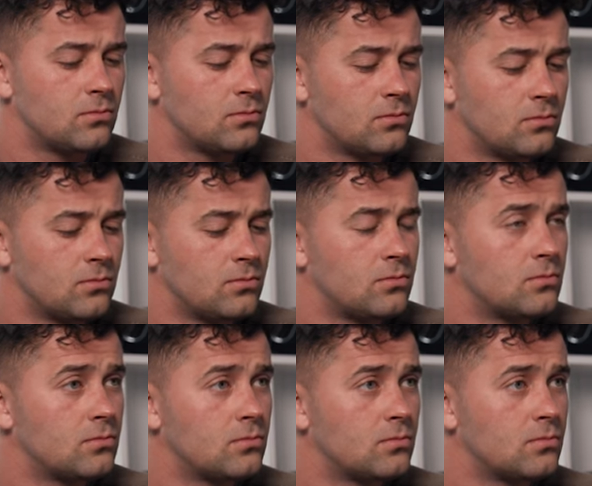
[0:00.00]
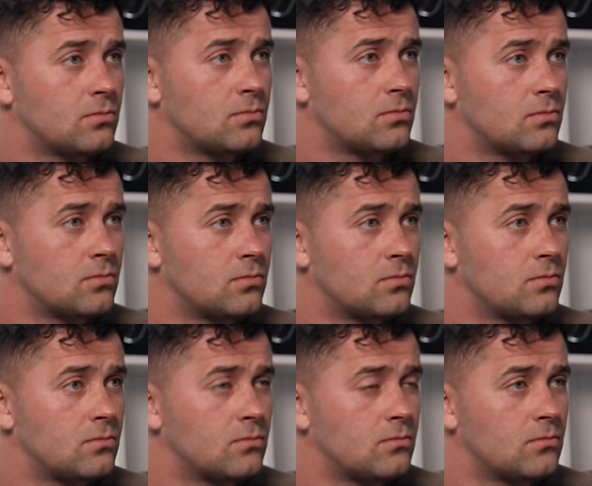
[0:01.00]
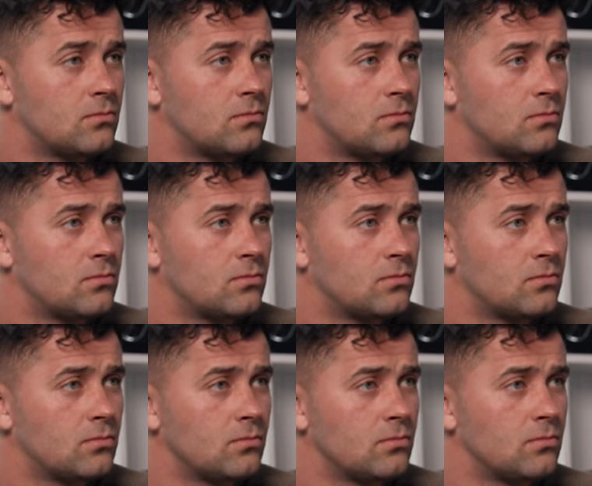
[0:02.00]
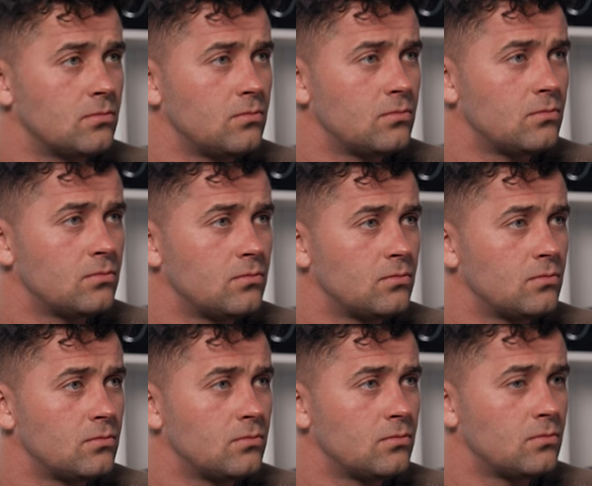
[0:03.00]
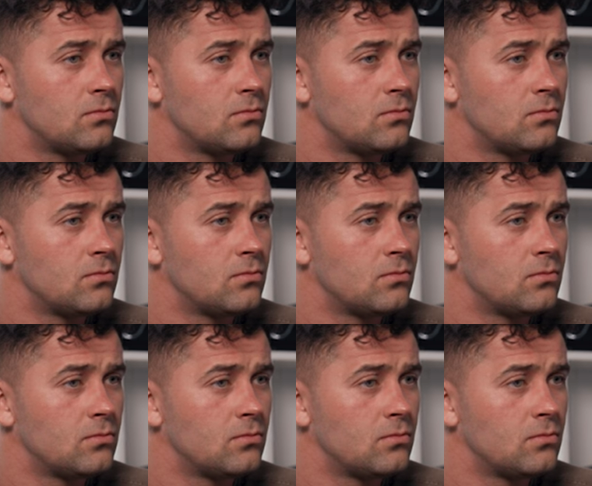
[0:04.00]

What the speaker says: [no speech]